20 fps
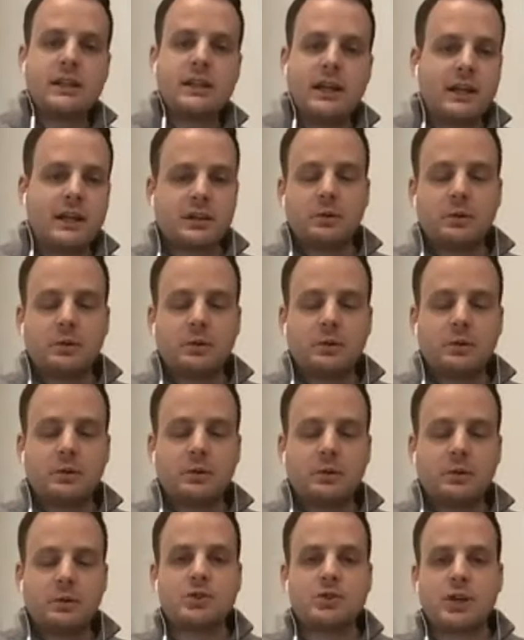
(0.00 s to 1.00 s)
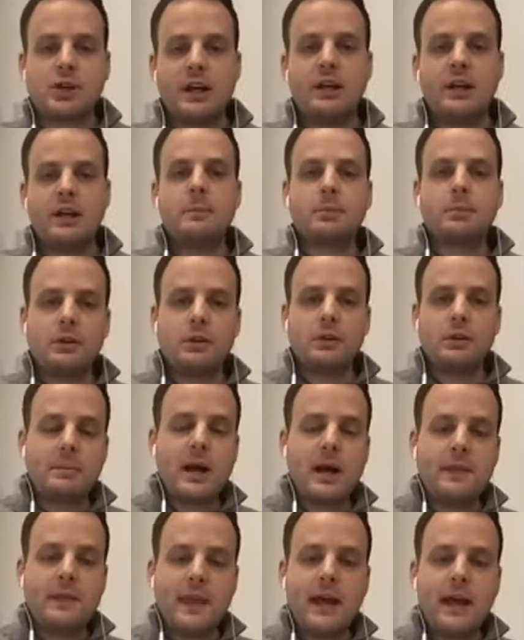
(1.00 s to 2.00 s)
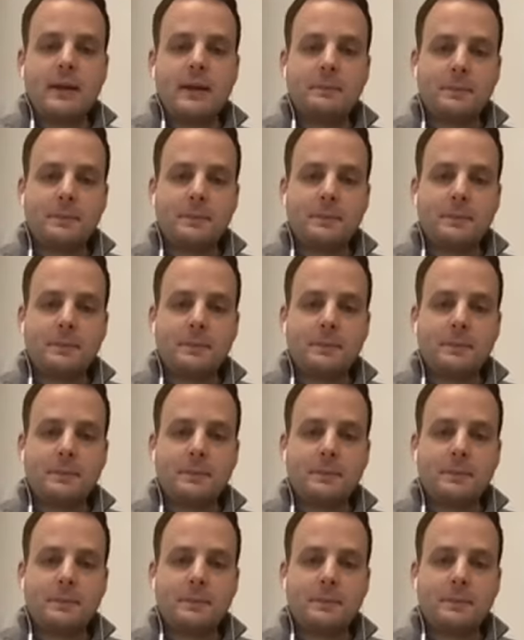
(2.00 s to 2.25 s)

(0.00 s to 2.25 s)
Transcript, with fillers: and are always constantly trying to improve upon that.